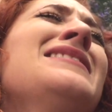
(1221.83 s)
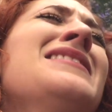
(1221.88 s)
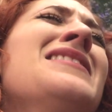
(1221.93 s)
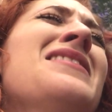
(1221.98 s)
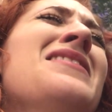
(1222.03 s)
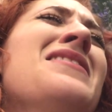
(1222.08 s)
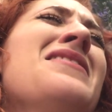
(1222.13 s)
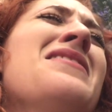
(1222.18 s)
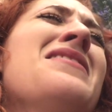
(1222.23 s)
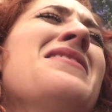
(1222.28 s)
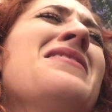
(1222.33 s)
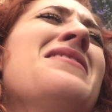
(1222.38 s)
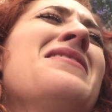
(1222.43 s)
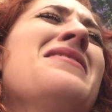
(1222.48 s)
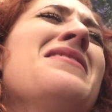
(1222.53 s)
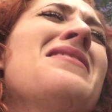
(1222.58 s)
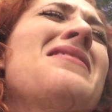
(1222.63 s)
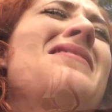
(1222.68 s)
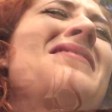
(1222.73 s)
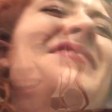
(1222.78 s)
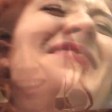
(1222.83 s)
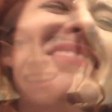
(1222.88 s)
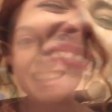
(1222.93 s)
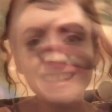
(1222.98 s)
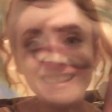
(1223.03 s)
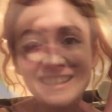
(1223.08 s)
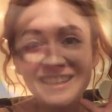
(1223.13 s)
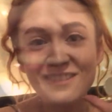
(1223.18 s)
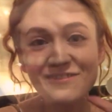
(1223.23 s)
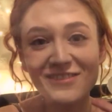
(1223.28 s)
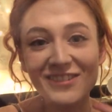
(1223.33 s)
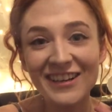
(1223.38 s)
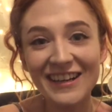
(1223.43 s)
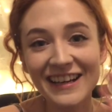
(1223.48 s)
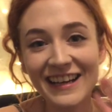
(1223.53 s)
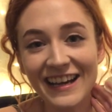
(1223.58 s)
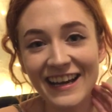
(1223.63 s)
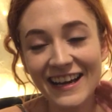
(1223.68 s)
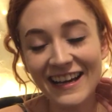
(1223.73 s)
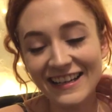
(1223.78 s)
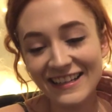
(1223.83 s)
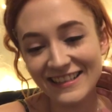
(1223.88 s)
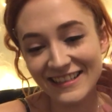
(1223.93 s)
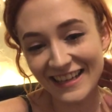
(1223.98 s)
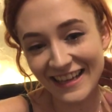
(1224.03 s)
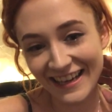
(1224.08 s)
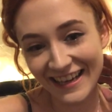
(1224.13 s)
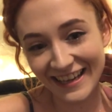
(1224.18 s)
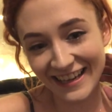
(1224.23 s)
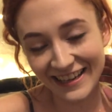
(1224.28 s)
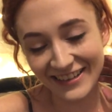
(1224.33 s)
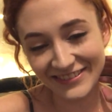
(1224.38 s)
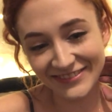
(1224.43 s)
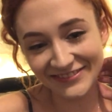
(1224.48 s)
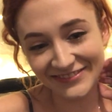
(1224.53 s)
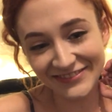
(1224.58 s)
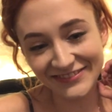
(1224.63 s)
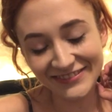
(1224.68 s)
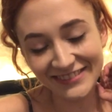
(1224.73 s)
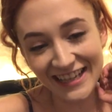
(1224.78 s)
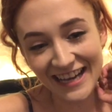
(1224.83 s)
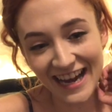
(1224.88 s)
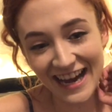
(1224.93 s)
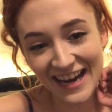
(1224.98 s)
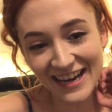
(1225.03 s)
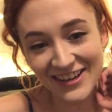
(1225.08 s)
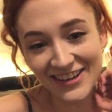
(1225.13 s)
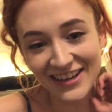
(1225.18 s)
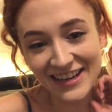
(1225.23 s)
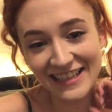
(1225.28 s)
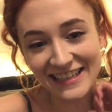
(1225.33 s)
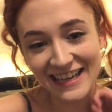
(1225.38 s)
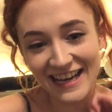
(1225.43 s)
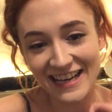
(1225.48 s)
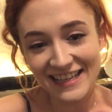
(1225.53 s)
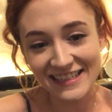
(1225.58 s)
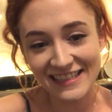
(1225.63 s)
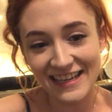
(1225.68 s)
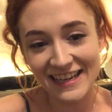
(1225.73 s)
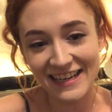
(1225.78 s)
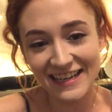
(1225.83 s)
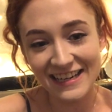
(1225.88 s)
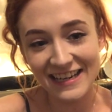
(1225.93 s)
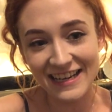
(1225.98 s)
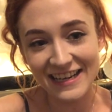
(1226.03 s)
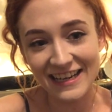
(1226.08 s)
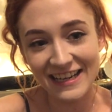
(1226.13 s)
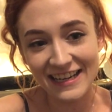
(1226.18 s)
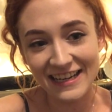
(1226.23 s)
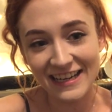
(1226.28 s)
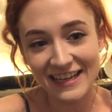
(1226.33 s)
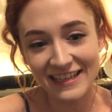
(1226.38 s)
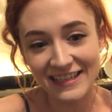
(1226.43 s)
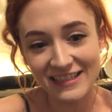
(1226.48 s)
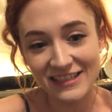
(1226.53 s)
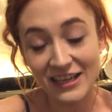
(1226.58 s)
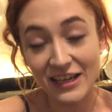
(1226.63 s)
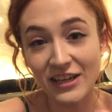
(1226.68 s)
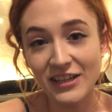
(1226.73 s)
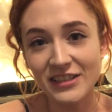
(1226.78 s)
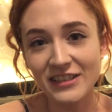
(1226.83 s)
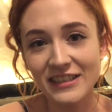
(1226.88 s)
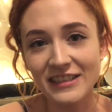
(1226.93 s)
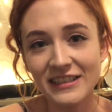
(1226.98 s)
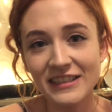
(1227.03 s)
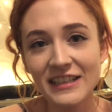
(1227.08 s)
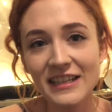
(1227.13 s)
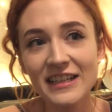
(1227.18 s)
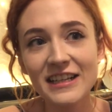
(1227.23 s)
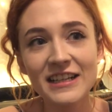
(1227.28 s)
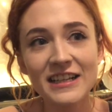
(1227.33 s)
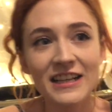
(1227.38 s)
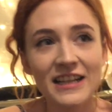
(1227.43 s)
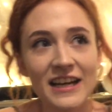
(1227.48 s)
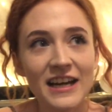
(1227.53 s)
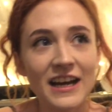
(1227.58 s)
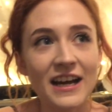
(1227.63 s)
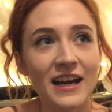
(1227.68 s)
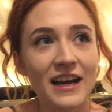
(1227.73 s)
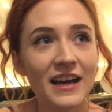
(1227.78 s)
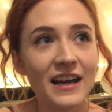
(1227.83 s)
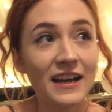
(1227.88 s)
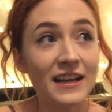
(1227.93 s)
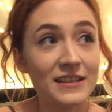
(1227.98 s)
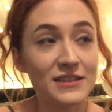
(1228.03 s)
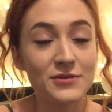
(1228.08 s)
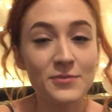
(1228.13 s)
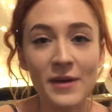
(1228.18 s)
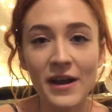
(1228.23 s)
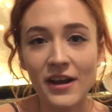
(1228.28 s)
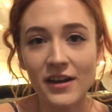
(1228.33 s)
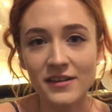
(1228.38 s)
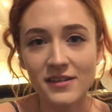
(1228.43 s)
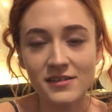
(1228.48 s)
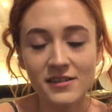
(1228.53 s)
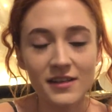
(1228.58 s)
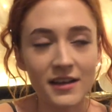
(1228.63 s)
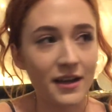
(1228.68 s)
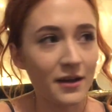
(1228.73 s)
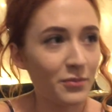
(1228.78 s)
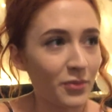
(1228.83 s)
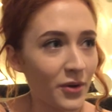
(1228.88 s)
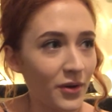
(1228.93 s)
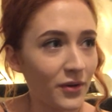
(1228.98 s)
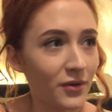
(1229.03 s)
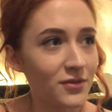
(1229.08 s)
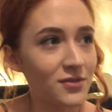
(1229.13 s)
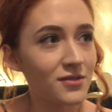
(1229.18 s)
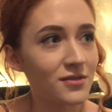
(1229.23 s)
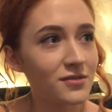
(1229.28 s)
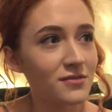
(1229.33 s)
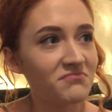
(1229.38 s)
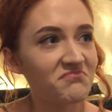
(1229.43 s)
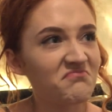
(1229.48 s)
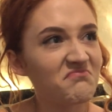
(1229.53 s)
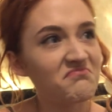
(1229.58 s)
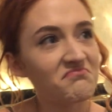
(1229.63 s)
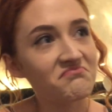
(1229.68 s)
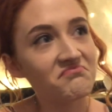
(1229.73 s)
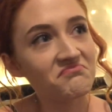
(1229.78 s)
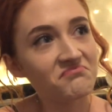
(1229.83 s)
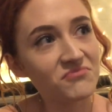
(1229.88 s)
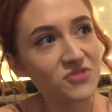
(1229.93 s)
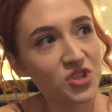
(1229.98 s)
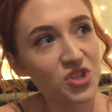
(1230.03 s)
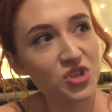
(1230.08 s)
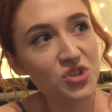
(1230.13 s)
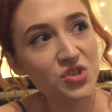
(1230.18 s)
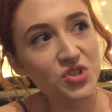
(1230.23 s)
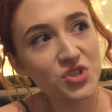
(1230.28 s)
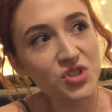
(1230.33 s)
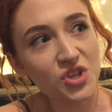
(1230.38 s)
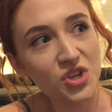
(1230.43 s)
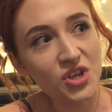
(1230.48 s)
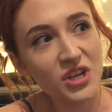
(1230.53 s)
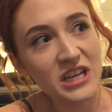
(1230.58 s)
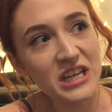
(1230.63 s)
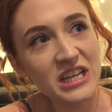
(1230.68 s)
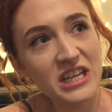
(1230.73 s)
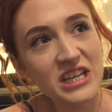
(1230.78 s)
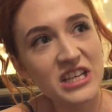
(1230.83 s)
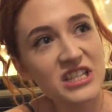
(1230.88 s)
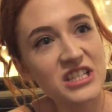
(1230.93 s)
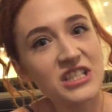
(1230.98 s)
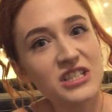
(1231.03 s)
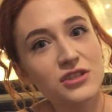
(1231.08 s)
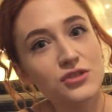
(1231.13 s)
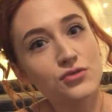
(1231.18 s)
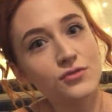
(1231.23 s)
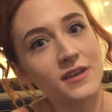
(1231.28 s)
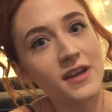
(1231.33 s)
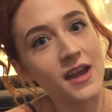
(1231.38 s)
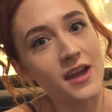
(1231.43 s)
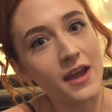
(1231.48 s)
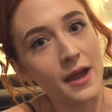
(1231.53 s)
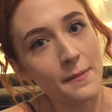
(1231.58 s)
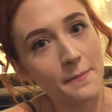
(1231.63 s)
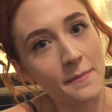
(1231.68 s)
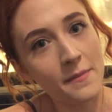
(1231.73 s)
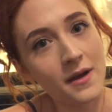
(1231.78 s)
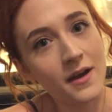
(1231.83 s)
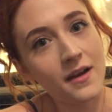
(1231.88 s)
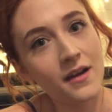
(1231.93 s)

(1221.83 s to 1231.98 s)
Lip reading: myself. Good morning, guys. I got in last night to London, to my house, about 2:33 a.m.